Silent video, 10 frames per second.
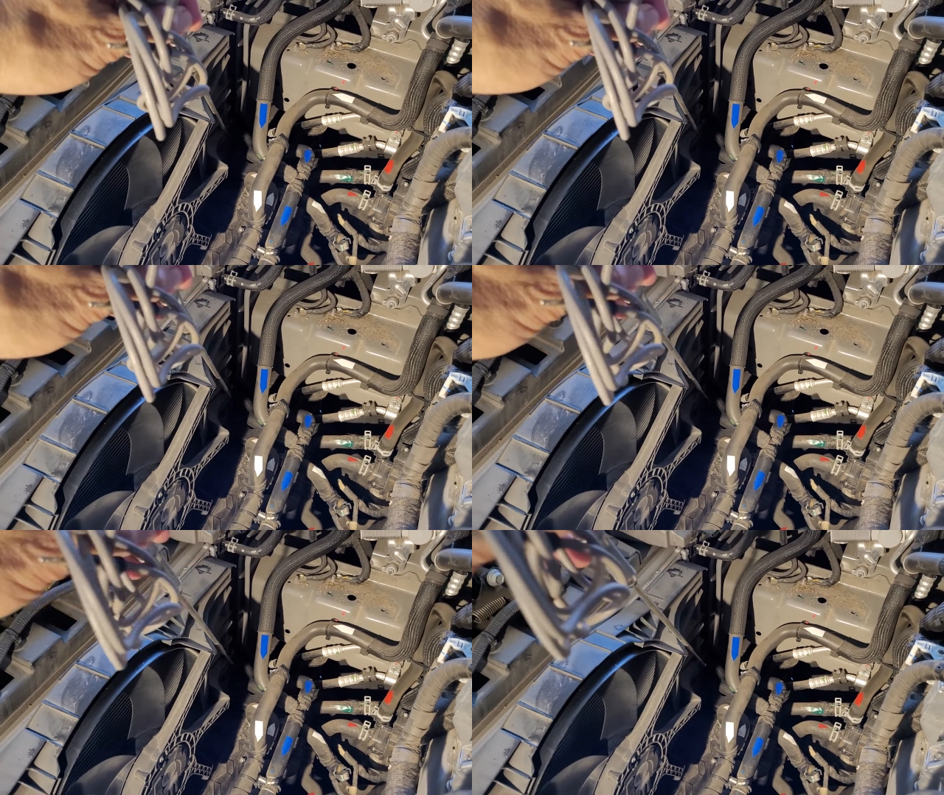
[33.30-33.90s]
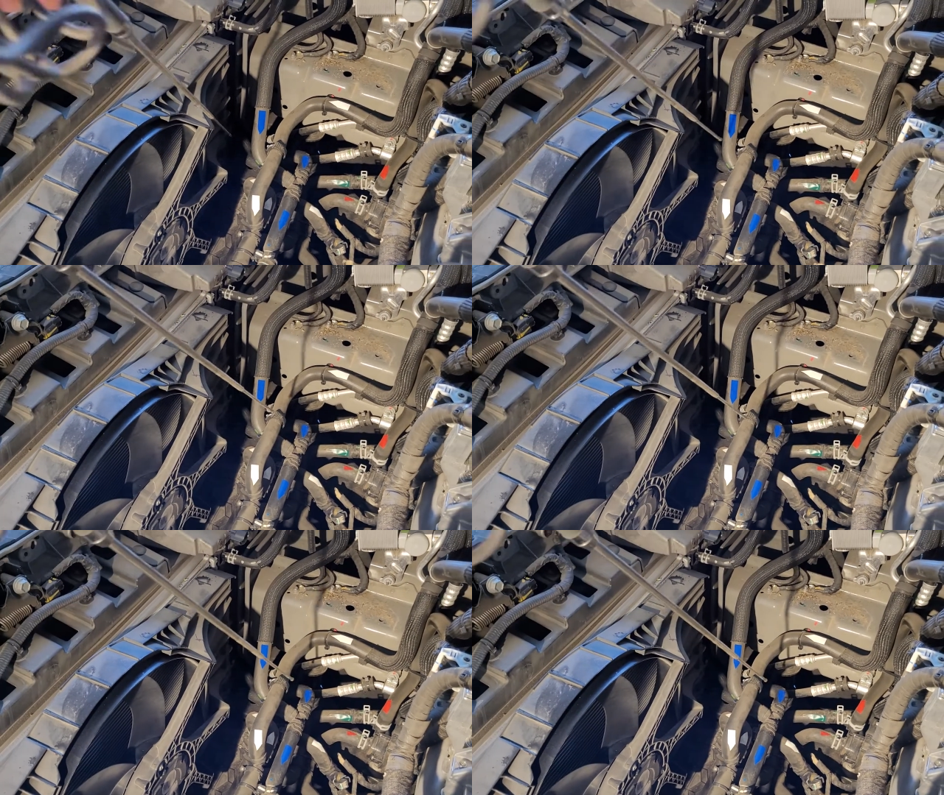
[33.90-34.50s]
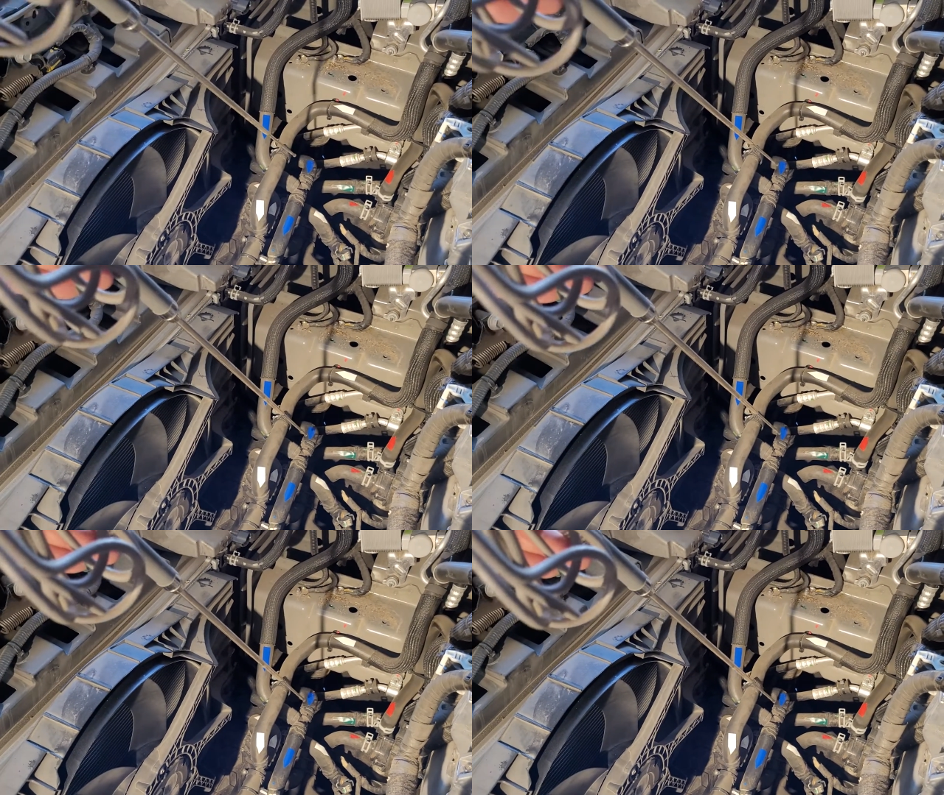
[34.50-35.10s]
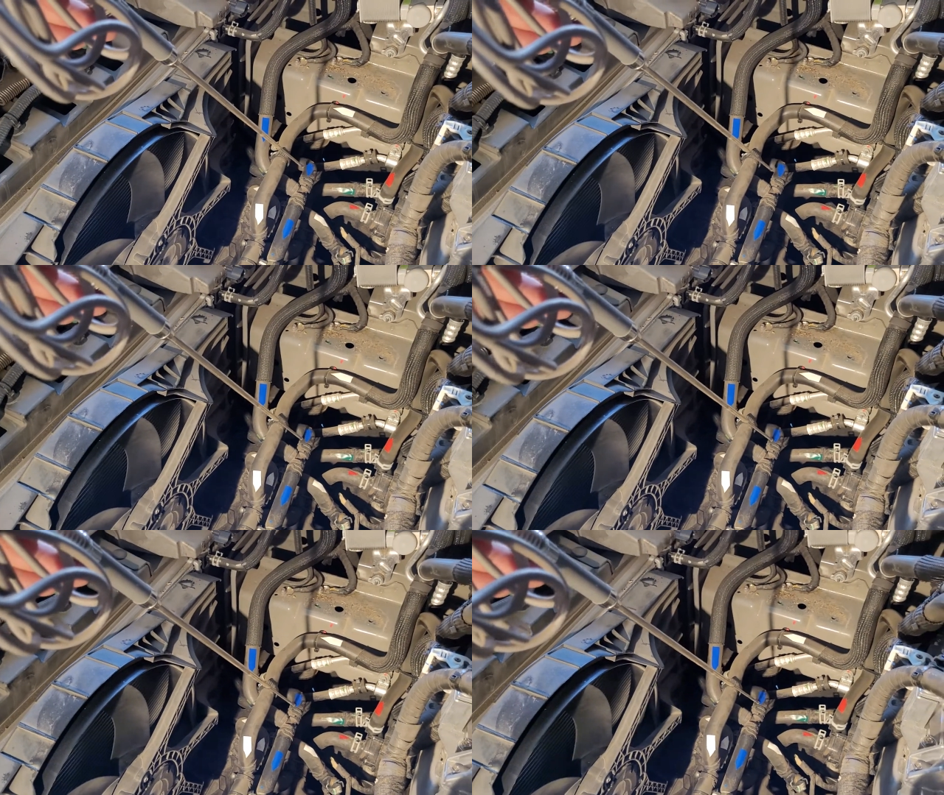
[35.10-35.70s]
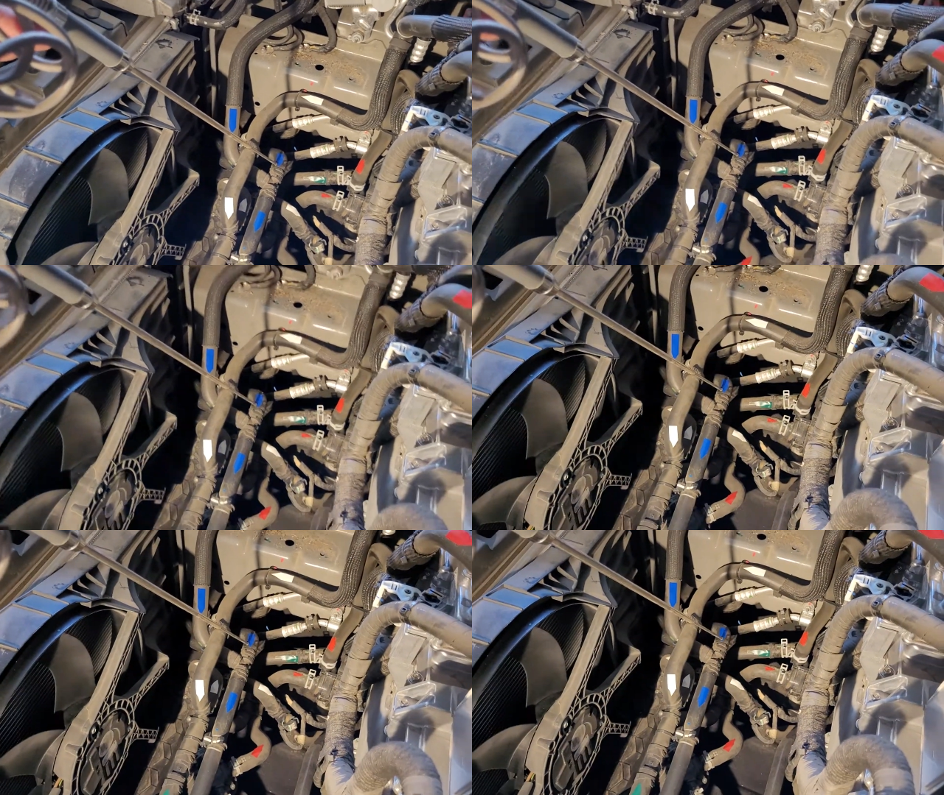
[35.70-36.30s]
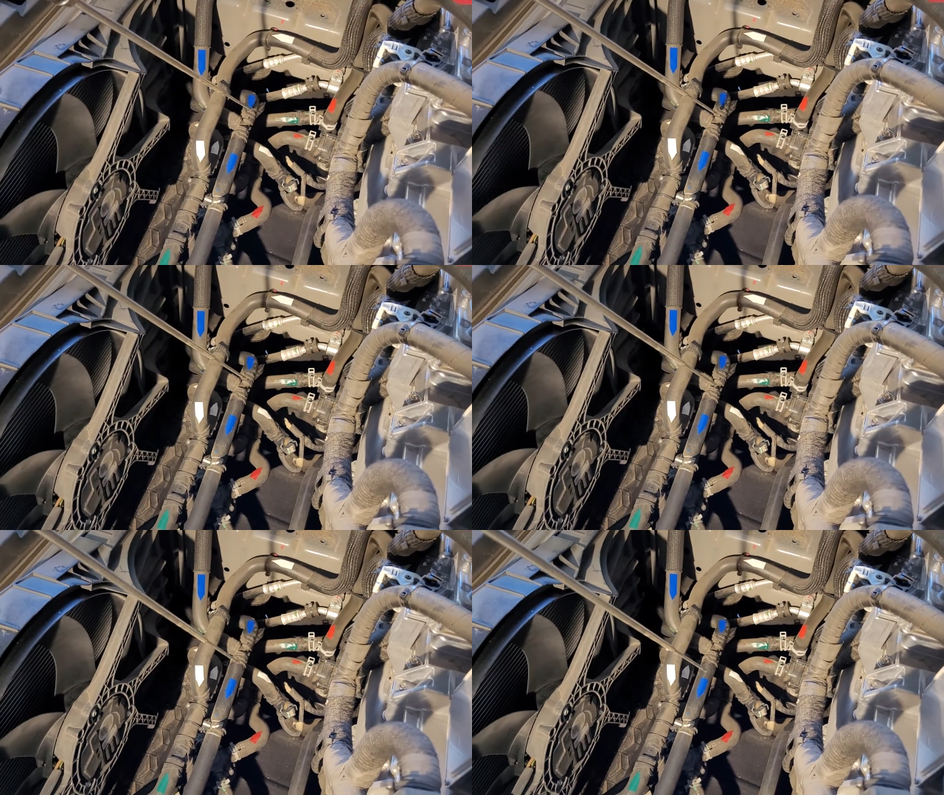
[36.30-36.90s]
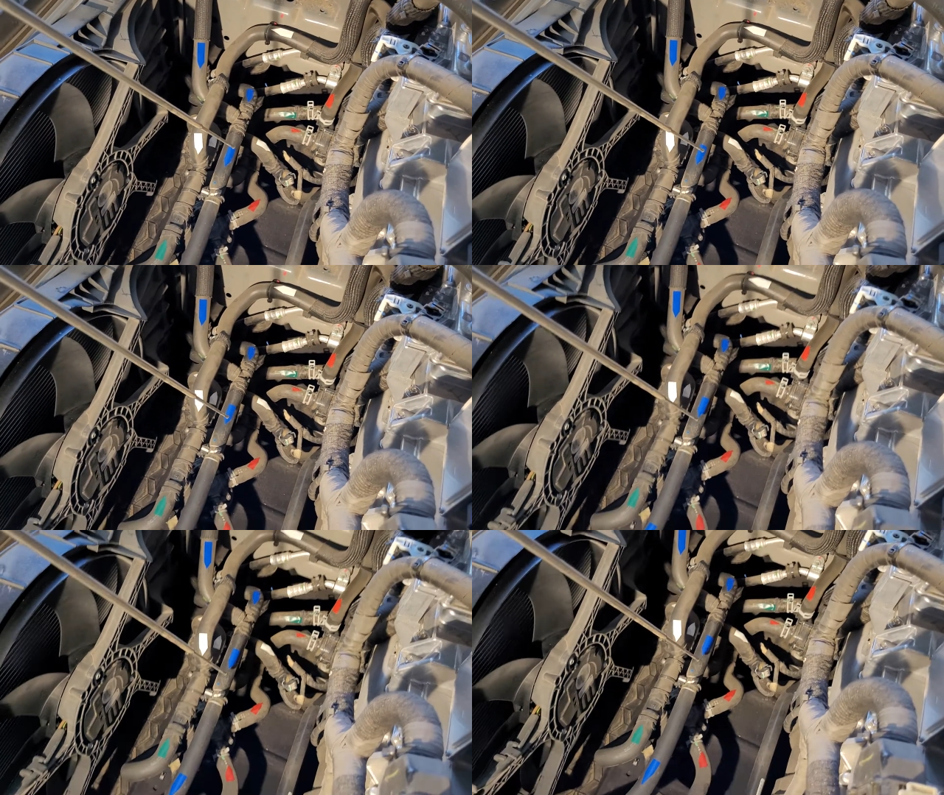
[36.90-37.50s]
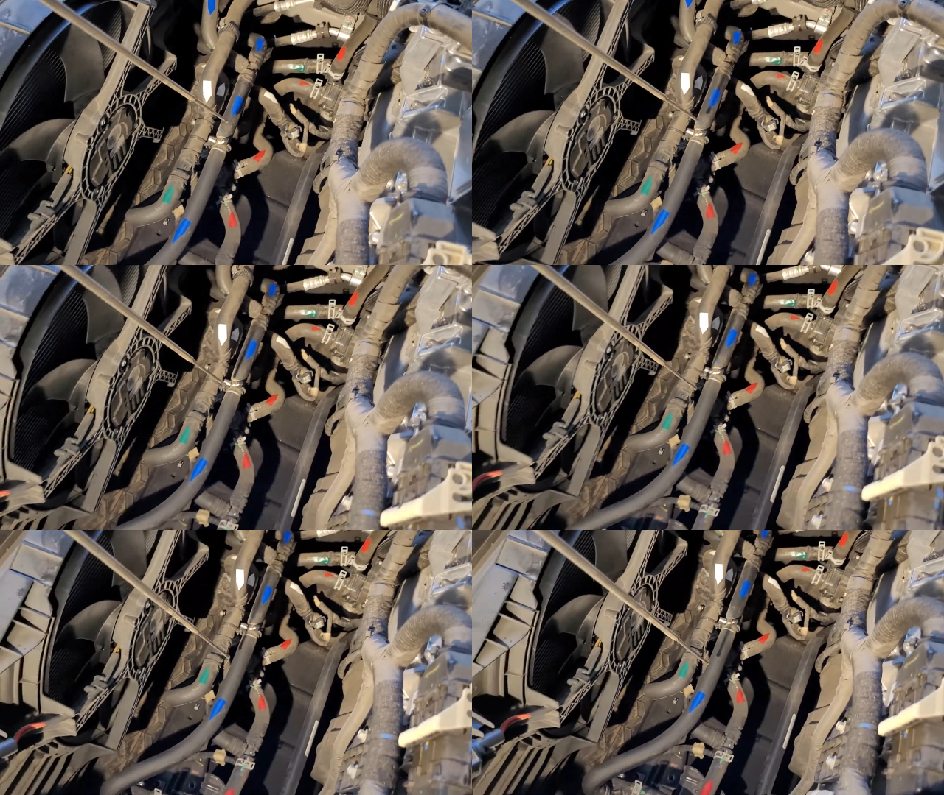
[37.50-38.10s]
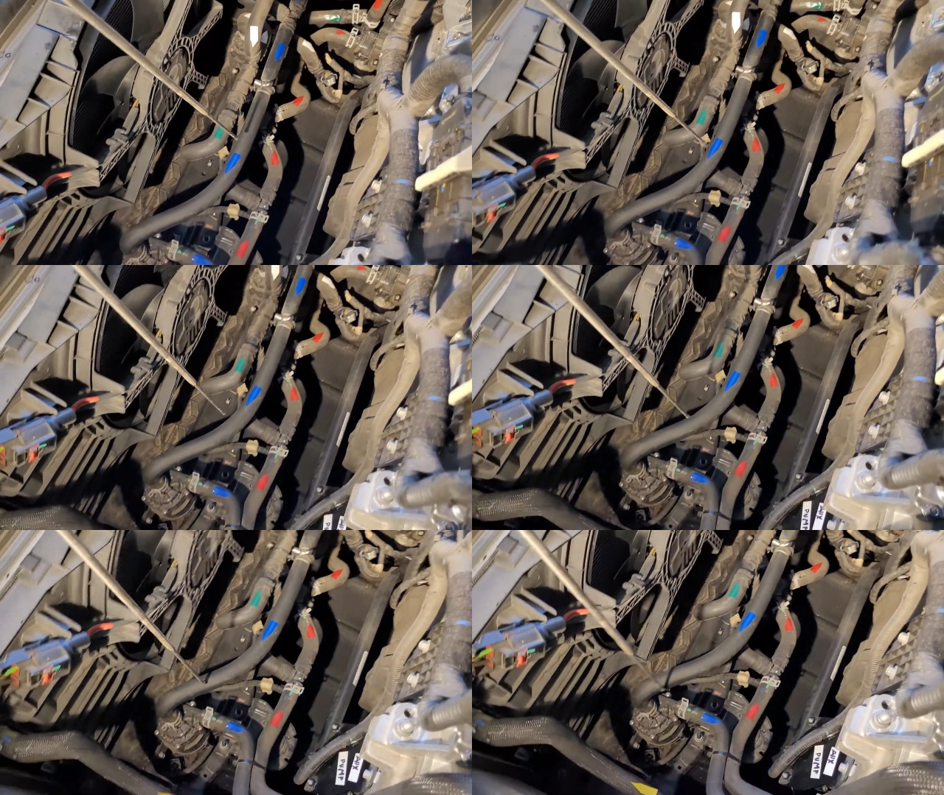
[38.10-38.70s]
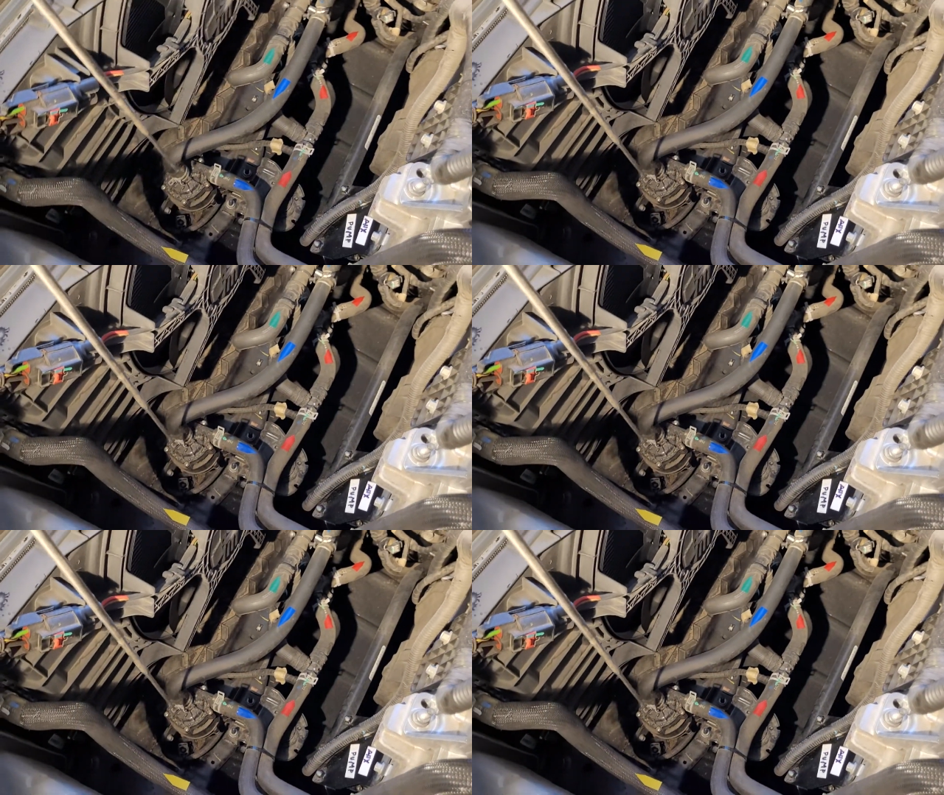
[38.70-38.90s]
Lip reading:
No face is visible, so there are no lips to read.